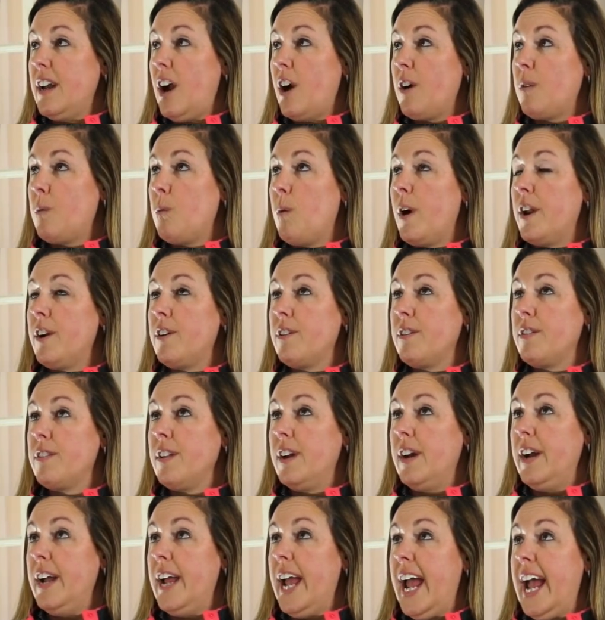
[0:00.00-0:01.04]
What are
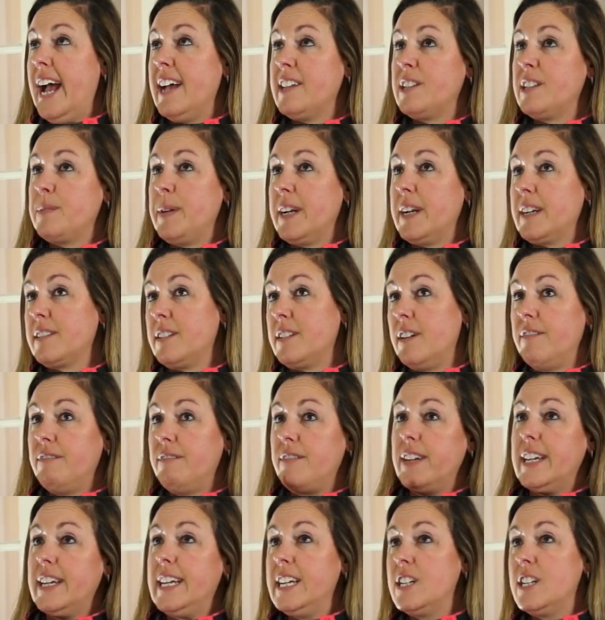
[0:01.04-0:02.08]
the aspects of
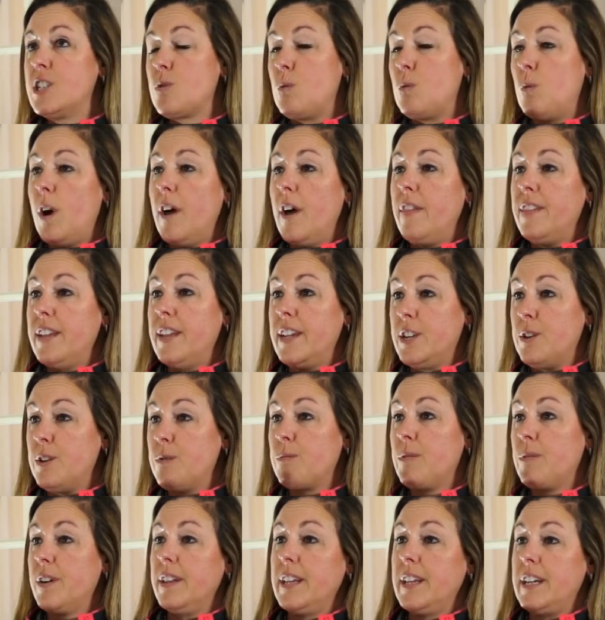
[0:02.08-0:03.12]
each one that you
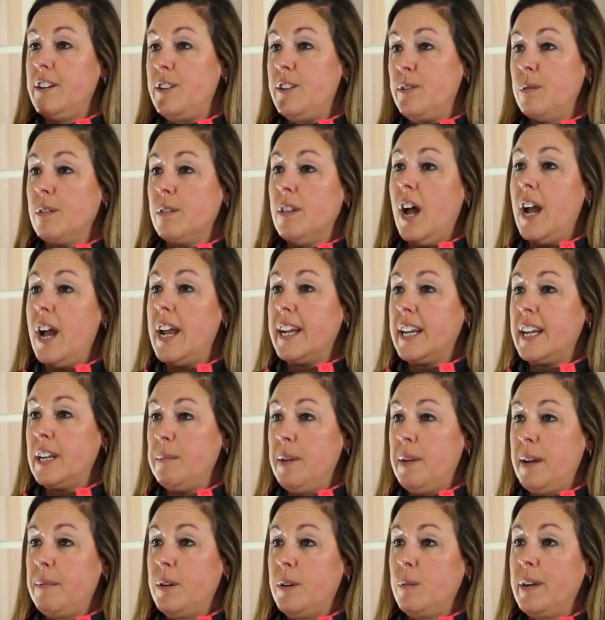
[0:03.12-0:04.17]
really do like? And
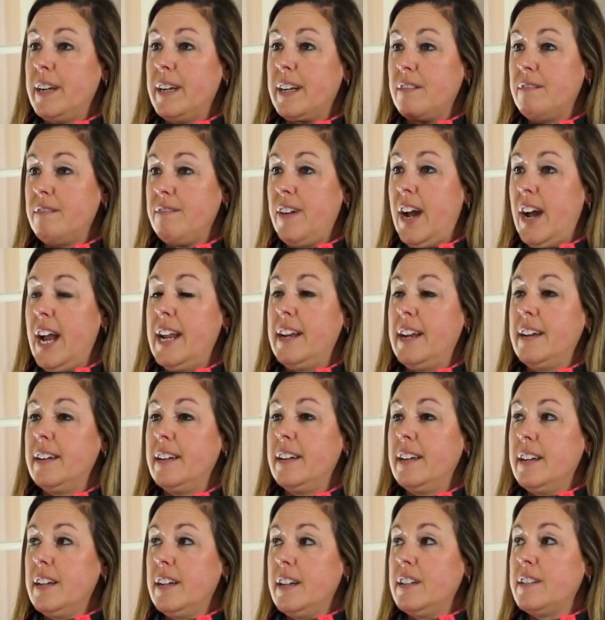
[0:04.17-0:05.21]
maybe we can find
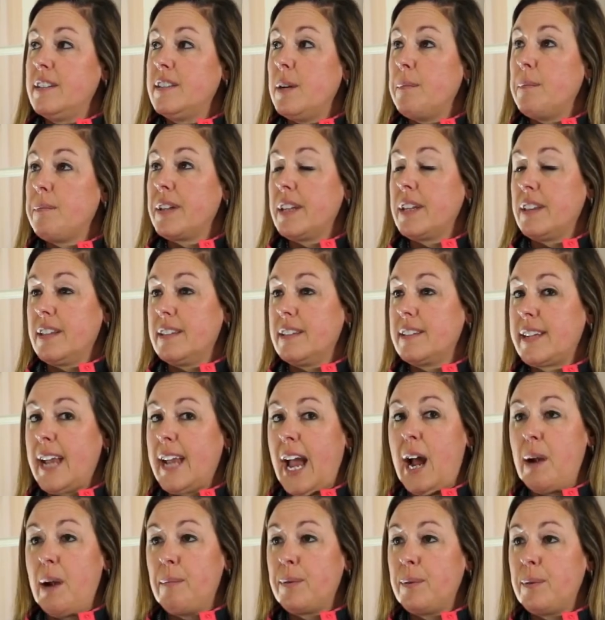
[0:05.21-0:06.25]
something that's
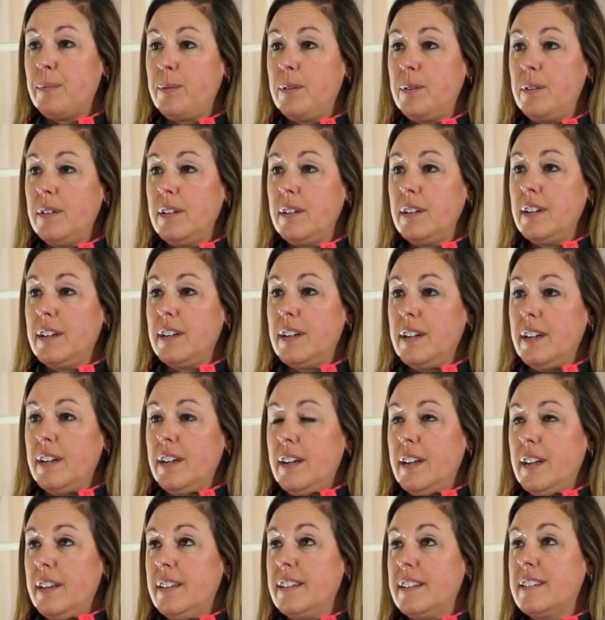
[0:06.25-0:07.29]
comparable,
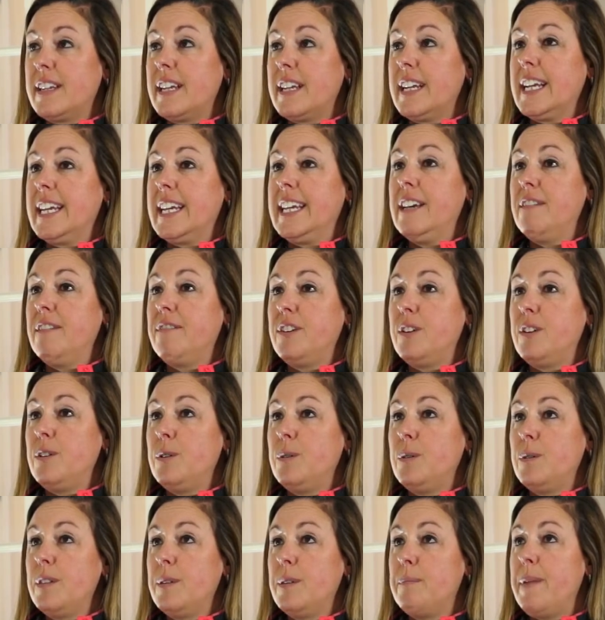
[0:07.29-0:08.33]
that's going to give
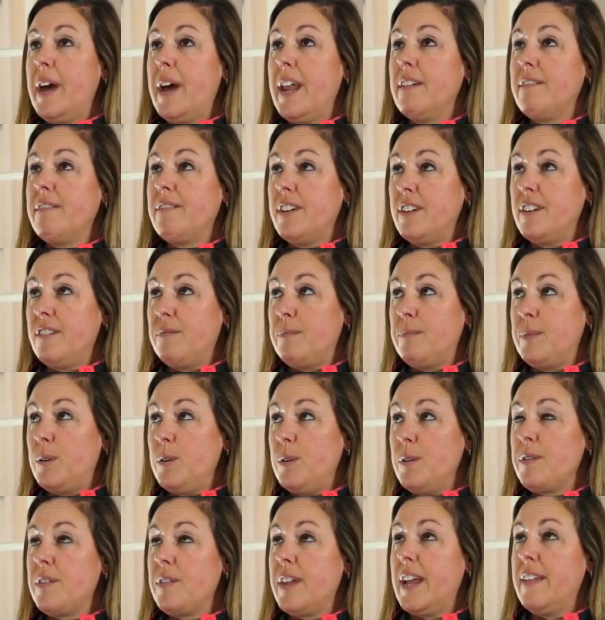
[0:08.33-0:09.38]
you the benefit of
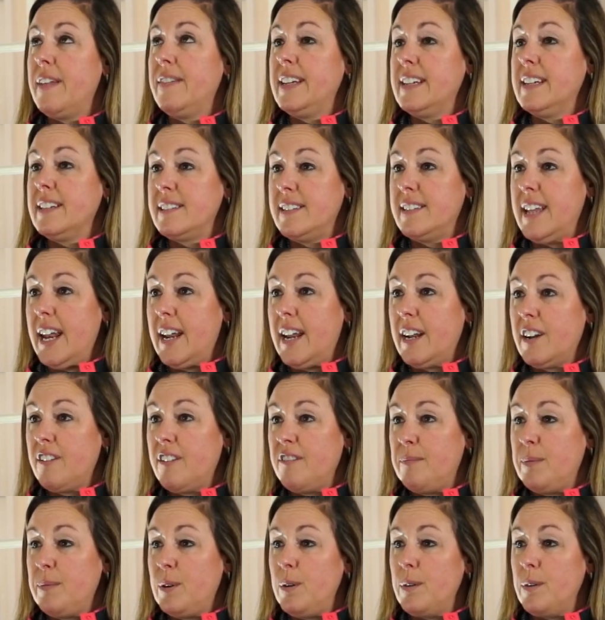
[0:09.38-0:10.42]
both and the aesthetic
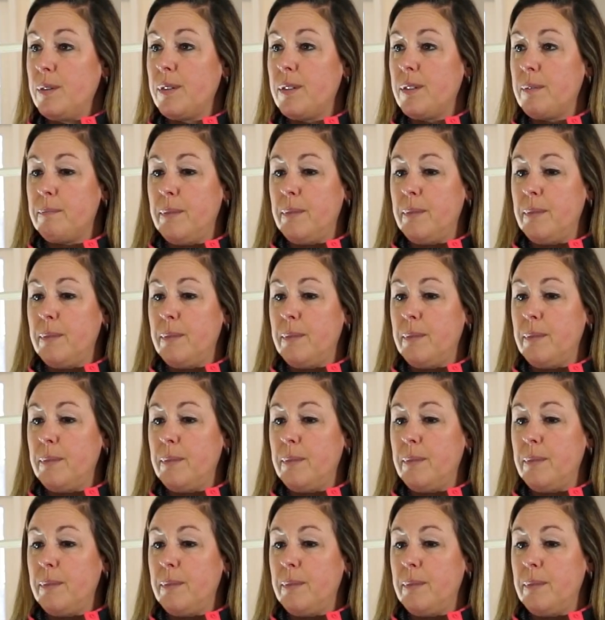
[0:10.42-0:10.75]
of both.